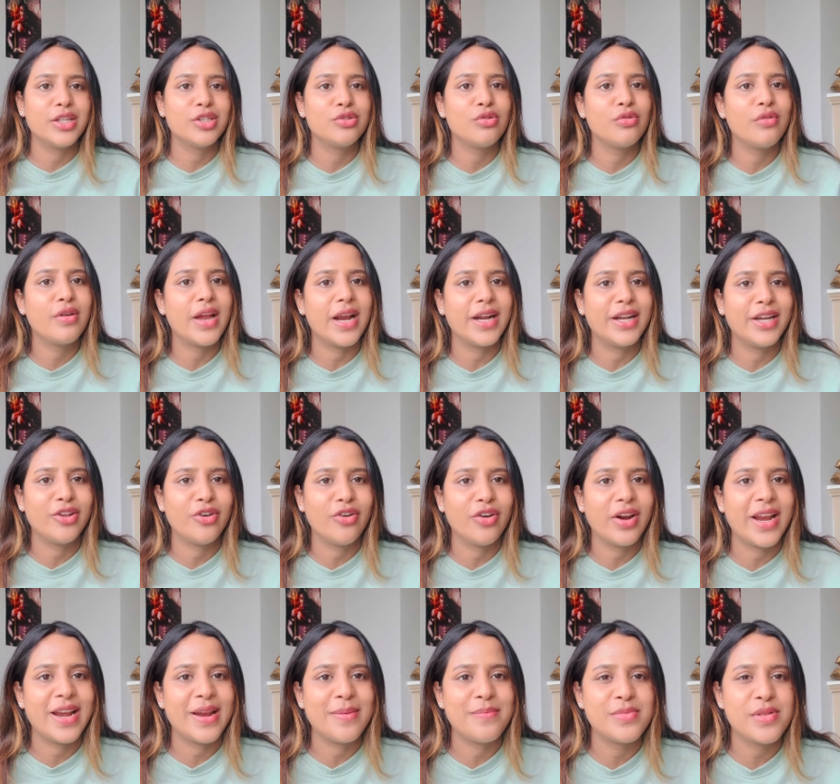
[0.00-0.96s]
to get your
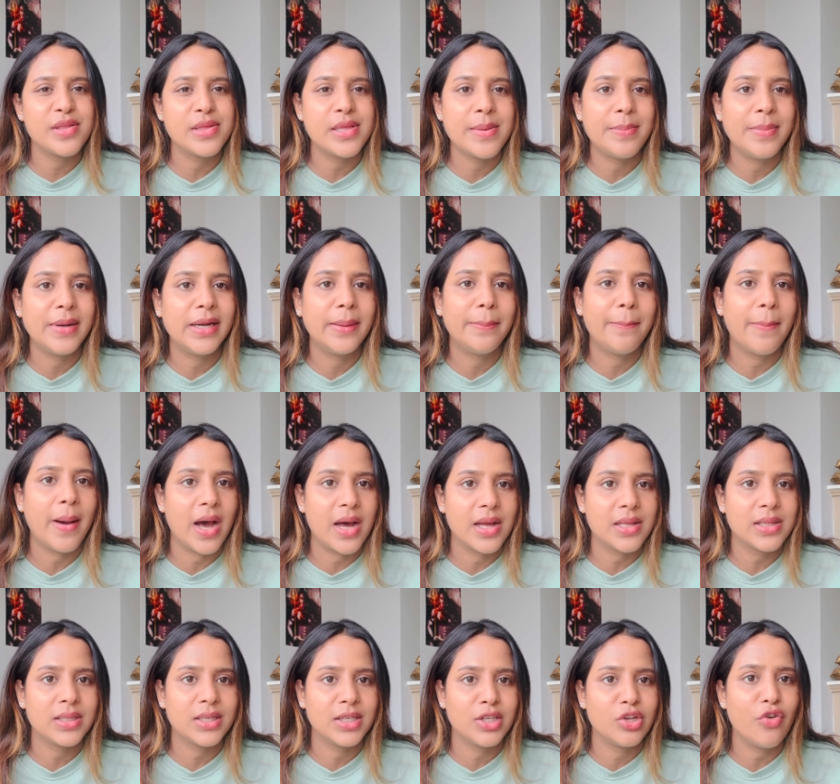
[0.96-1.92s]
NMC CBT
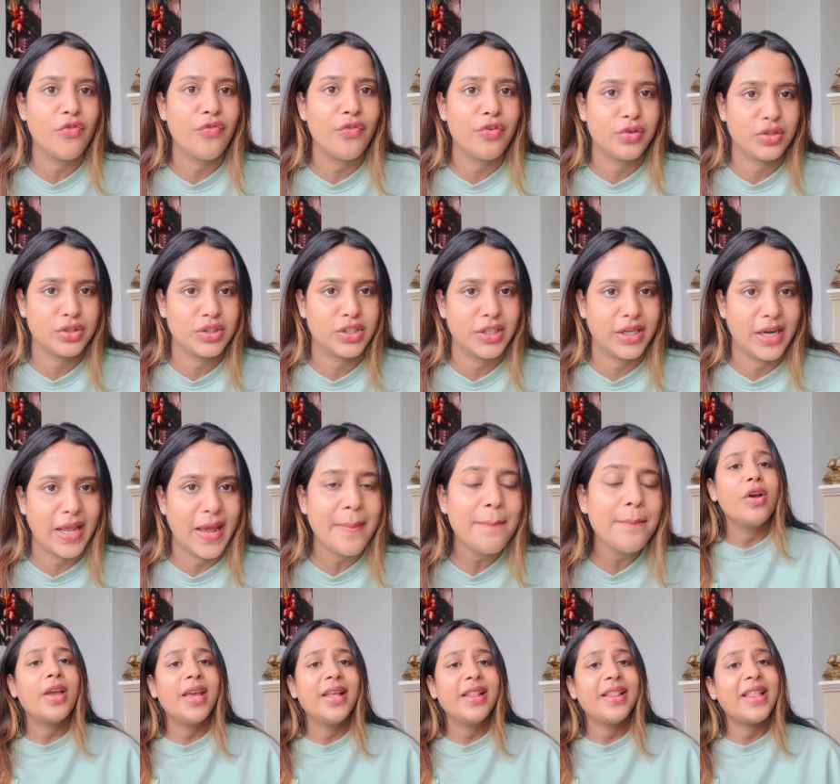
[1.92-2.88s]
pass in your first
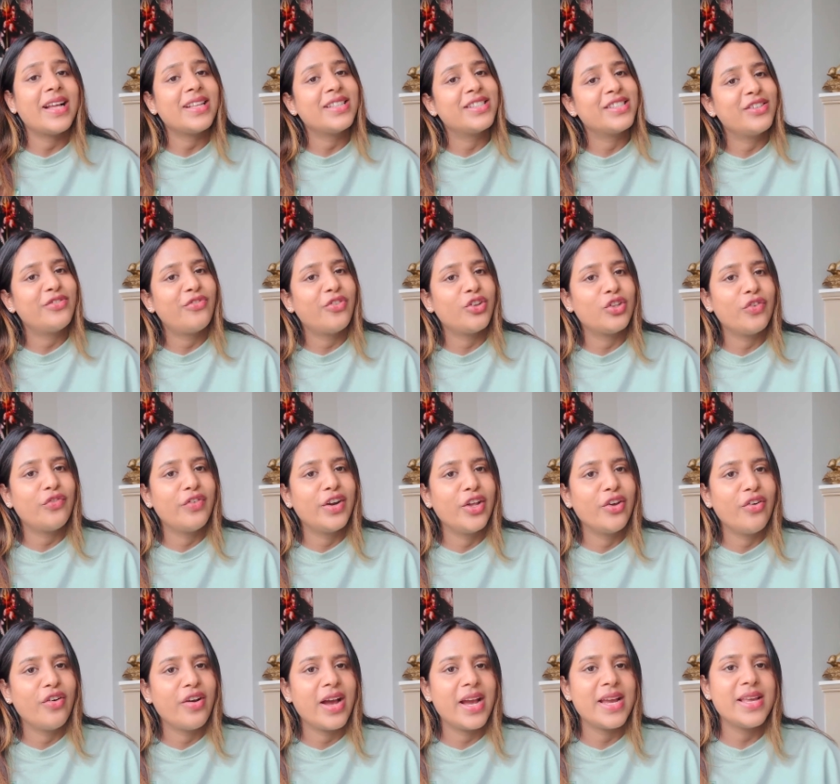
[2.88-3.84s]
attempt. Okay, that's it for the
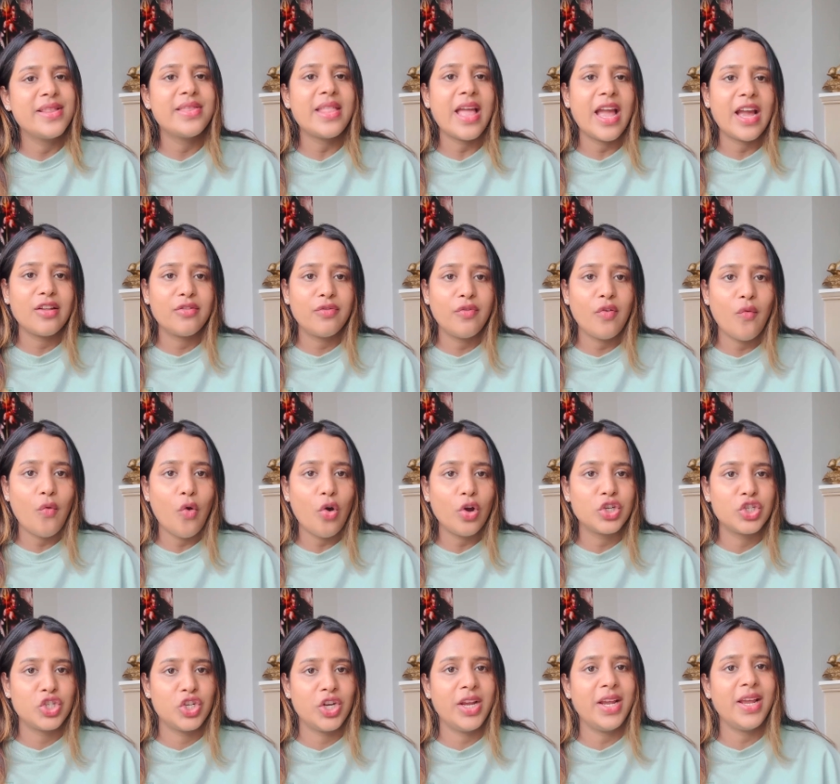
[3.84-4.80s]
video, guys. Thanks for
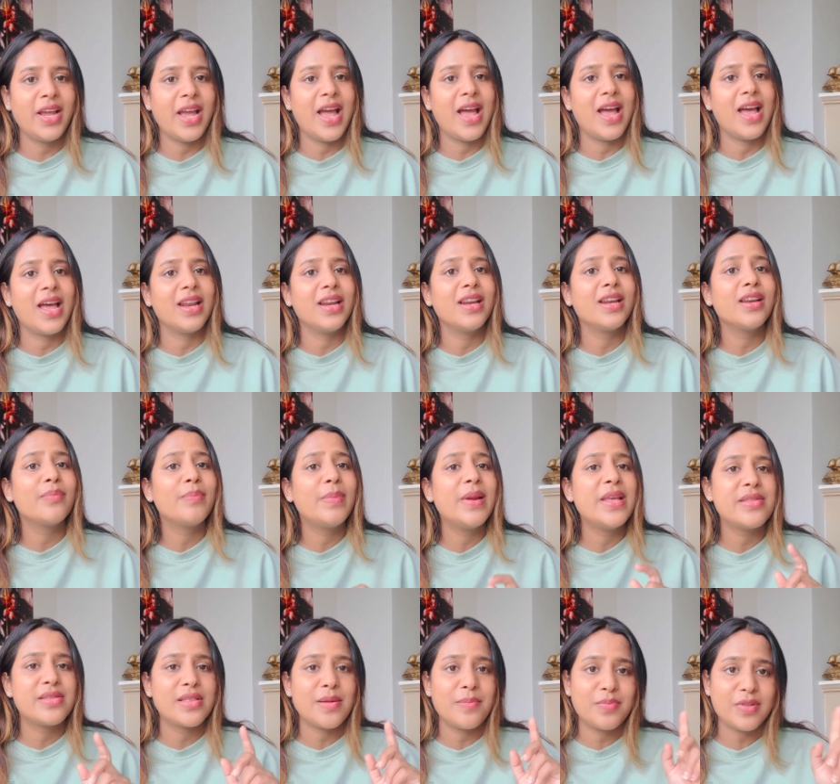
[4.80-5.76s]
watching, and
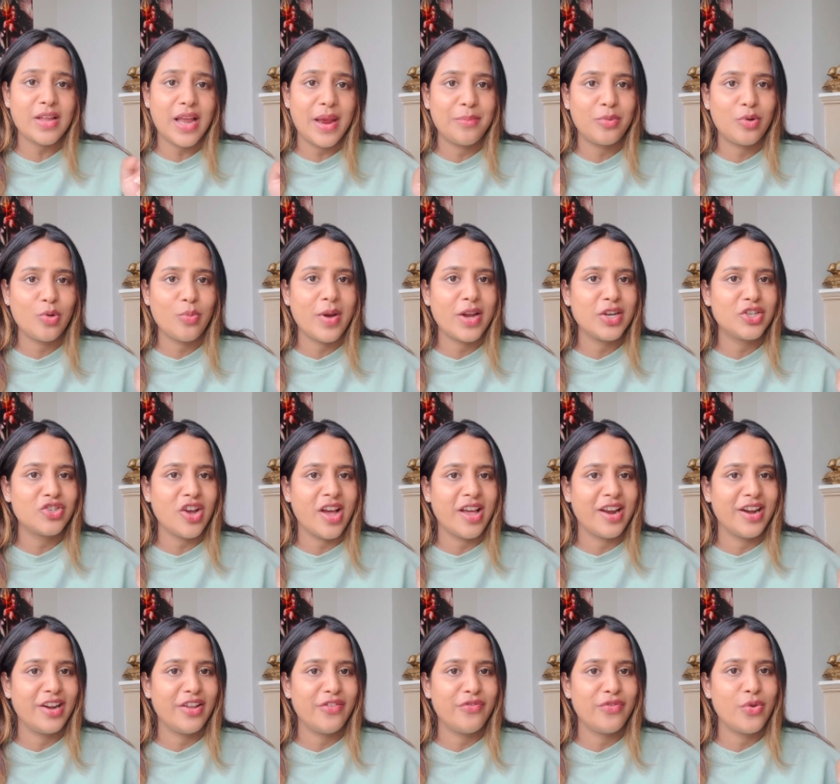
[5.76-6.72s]
please subscribe to my
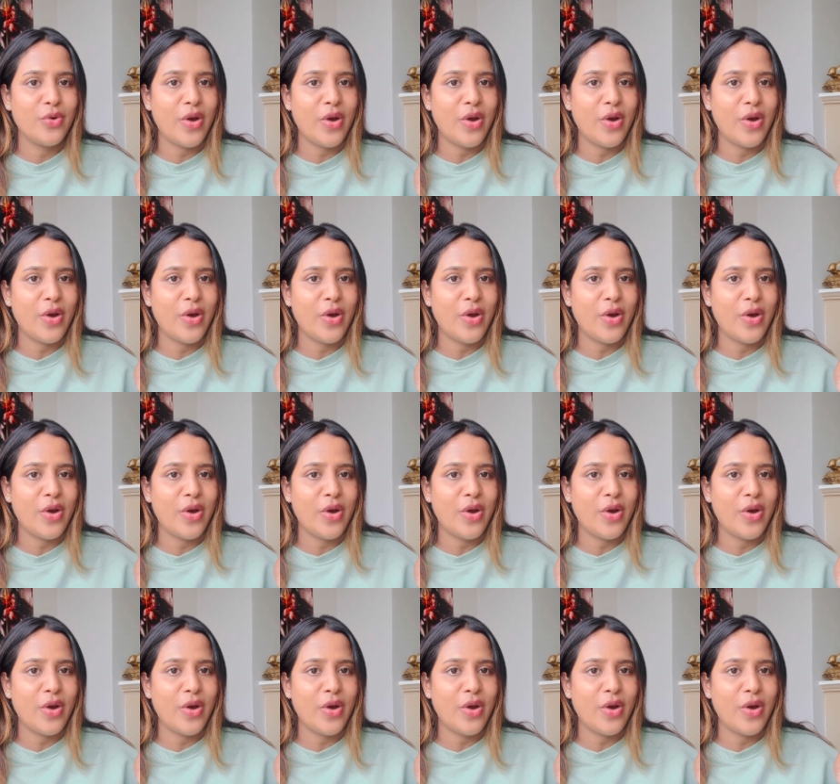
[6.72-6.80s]
channel if you